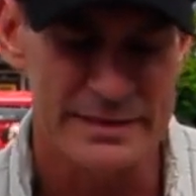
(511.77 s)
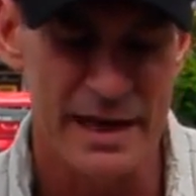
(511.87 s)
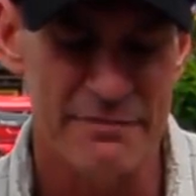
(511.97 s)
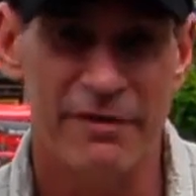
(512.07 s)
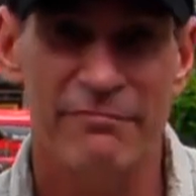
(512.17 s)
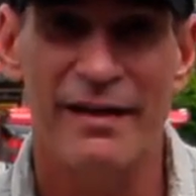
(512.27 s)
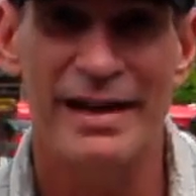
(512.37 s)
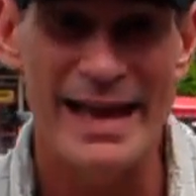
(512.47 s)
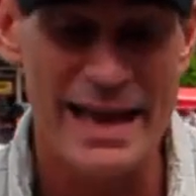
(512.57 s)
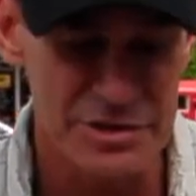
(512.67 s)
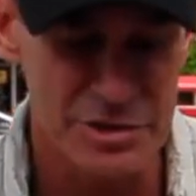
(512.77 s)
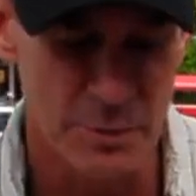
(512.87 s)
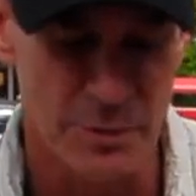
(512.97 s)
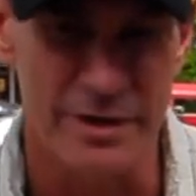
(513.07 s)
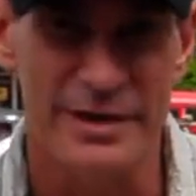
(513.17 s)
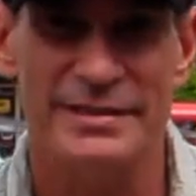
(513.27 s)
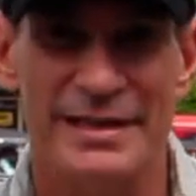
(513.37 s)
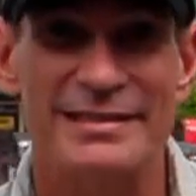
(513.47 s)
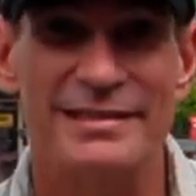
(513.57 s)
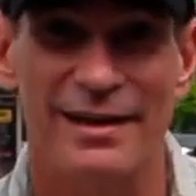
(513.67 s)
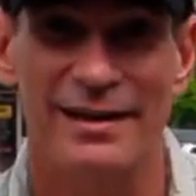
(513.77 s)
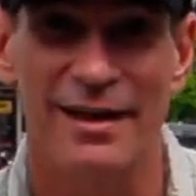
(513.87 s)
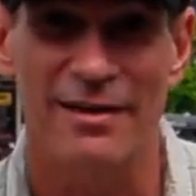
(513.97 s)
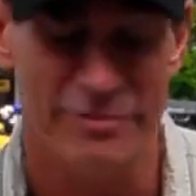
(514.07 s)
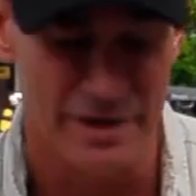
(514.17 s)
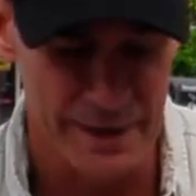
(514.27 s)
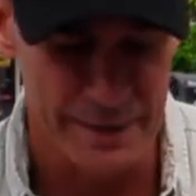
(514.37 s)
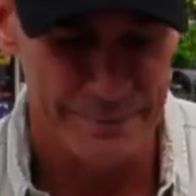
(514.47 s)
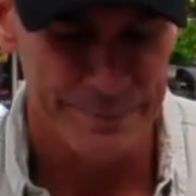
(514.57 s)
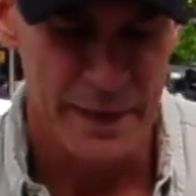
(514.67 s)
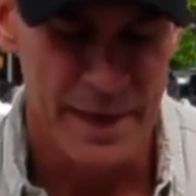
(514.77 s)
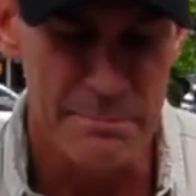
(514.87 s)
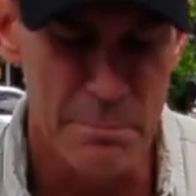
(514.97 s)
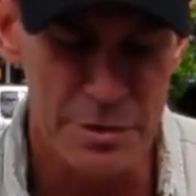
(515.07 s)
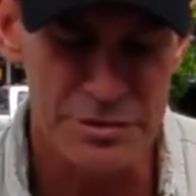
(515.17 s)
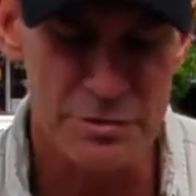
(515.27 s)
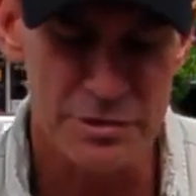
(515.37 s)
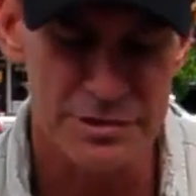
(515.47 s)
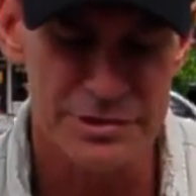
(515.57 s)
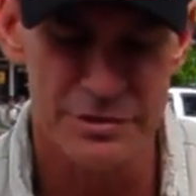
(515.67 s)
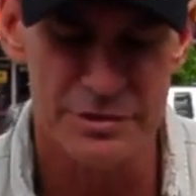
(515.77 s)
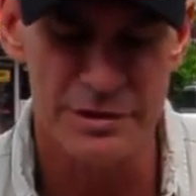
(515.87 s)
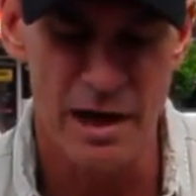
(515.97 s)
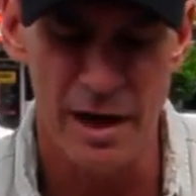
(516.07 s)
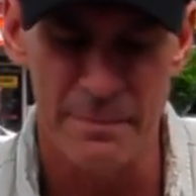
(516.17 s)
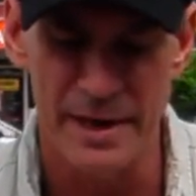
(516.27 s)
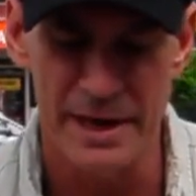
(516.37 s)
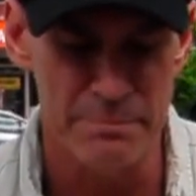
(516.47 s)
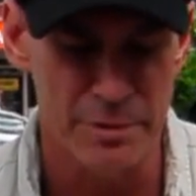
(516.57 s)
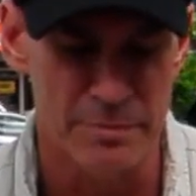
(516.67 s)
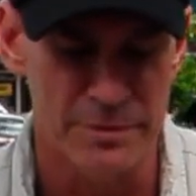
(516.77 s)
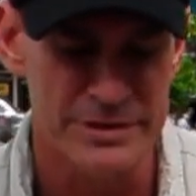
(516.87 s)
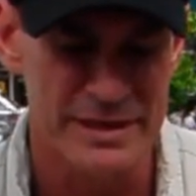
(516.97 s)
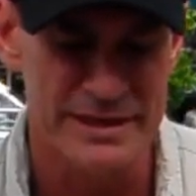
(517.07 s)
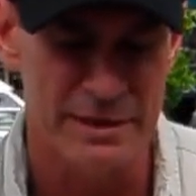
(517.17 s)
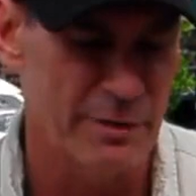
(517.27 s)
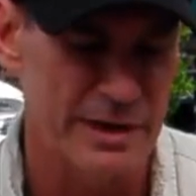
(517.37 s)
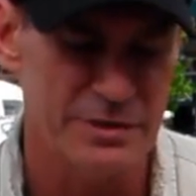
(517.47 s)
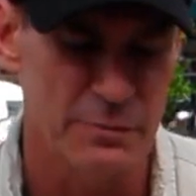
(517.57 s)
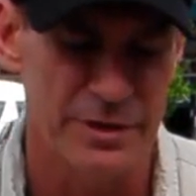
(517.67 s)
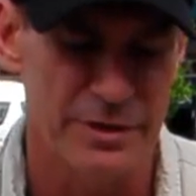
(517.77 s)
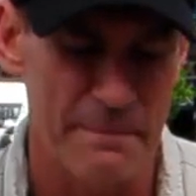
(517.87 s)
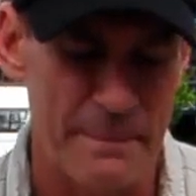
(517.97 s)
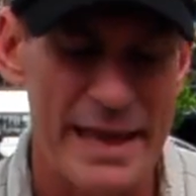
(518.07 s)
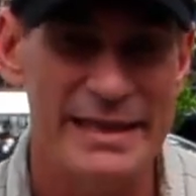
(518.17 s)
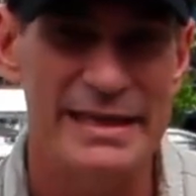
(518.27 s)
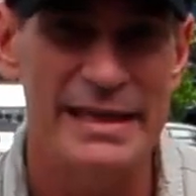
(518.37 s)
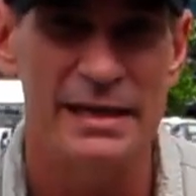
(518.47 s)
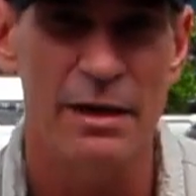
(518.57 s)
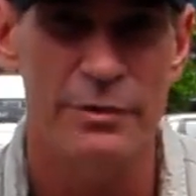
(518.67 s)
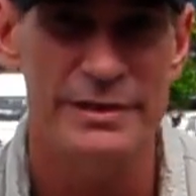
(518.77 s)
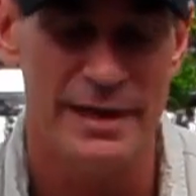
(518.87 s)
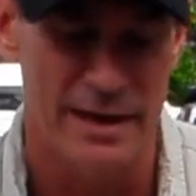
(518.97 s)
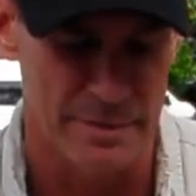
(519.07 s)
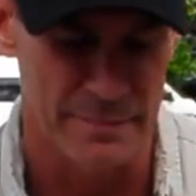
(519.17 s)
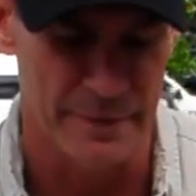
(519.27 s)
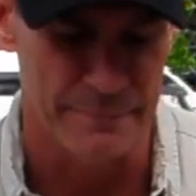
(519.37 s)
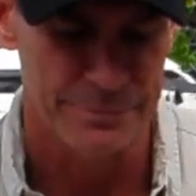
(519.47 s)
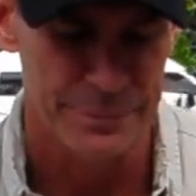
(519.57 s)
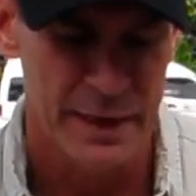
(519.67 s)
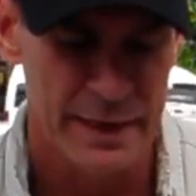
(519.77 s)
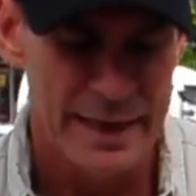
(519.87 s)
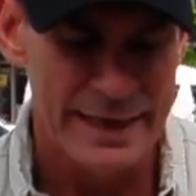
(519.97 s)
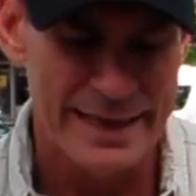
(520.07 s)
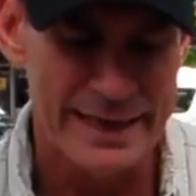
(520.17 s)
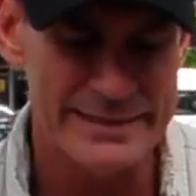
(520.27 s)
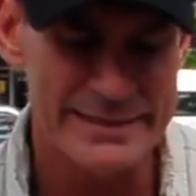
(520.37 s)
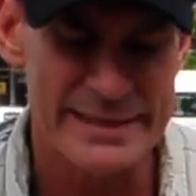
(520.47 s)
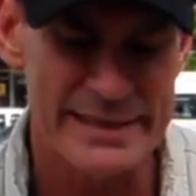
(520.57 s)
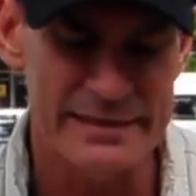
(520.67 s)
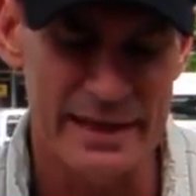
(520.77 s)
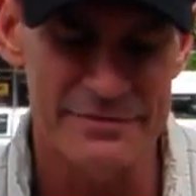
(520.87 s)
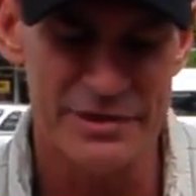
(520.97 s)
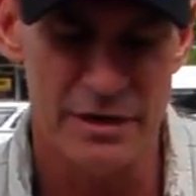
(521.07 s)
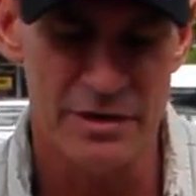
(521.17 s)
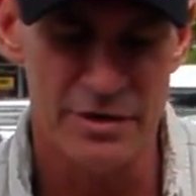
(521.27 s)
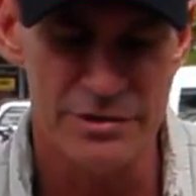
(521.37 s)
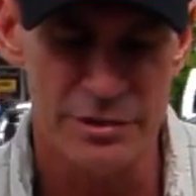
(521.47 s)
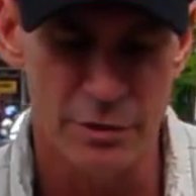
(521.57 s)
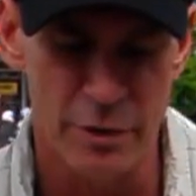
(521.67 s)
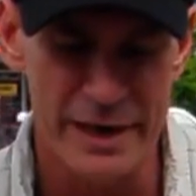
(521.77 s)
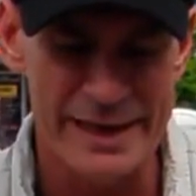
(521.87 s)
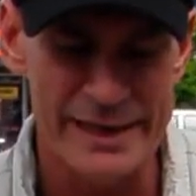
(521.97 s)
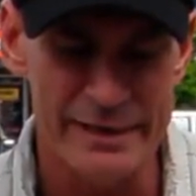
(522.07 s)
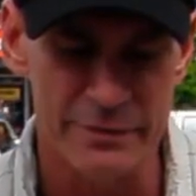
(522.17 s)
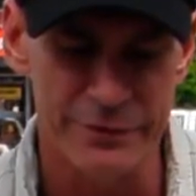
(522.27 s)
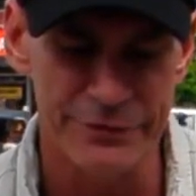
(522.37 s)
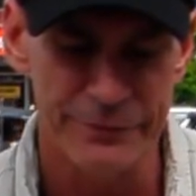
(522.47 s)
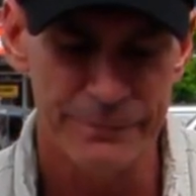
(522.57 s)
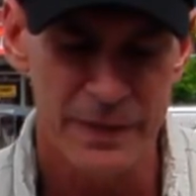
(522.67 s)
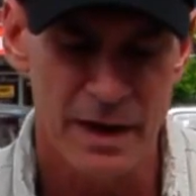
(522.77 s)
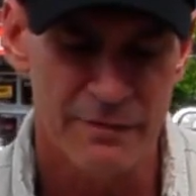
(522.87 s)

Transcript: Aside from financial worries, that's not enough, right? Emotional concerns haunt many boomers as they wrestle with pending retirement. Kansas City lifestyle coach Lori Eagles